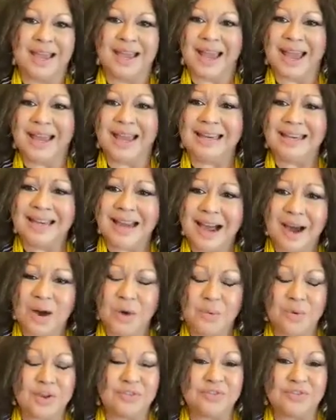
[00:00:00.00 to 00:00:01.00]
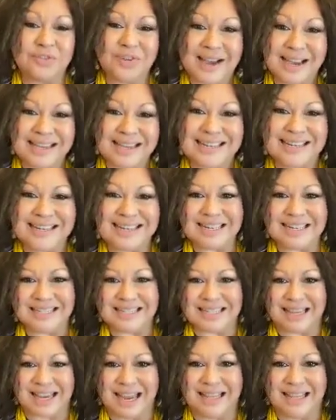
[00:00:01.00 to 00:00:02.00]
And now we are finally
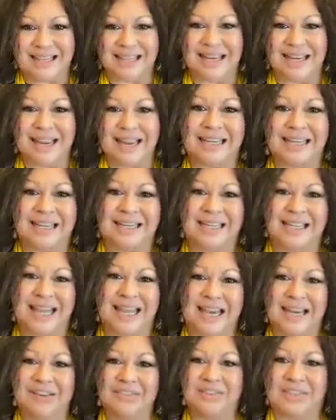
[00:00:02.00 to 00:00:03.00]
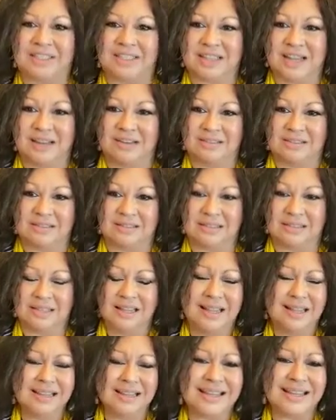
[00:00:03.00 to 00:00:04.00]
seeing the light at the end of the tunnel.
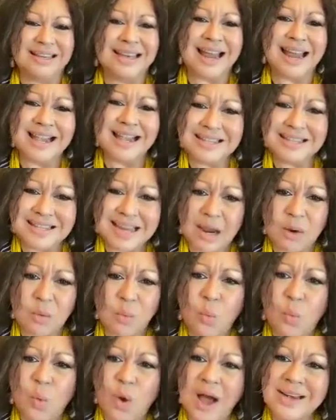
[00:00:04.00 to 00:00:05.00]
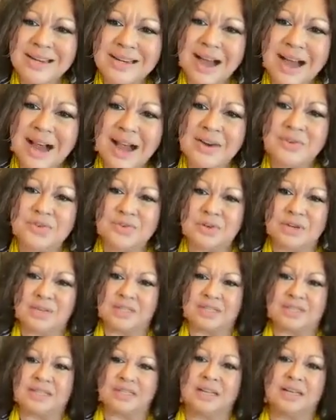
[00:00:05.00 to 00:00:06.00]
The Nasdaq 100
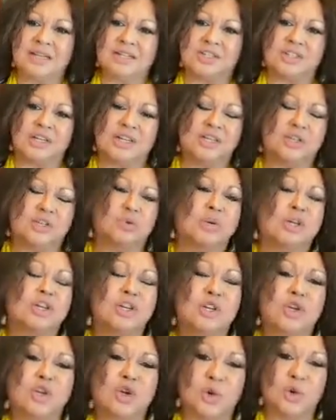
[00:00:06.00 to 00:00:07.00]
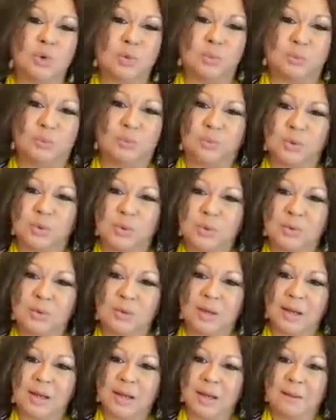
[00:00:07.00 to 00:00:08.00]
surged into a new
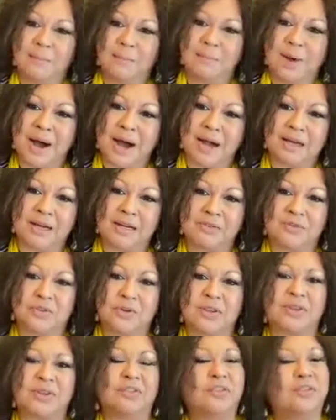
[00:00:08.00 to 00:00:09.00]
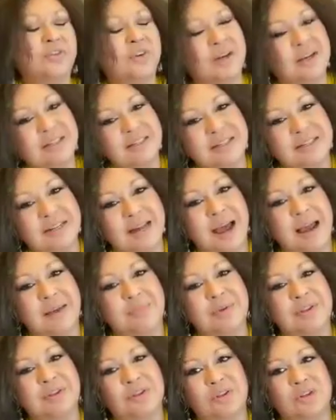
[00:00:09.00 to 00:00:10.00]
bull market for the first
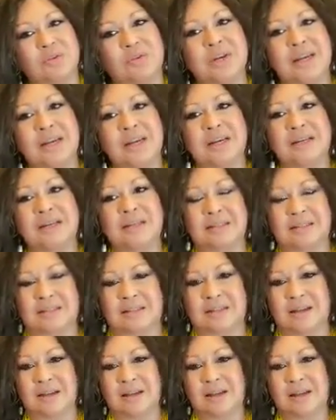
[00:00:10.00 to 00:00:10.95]
time in 3 years,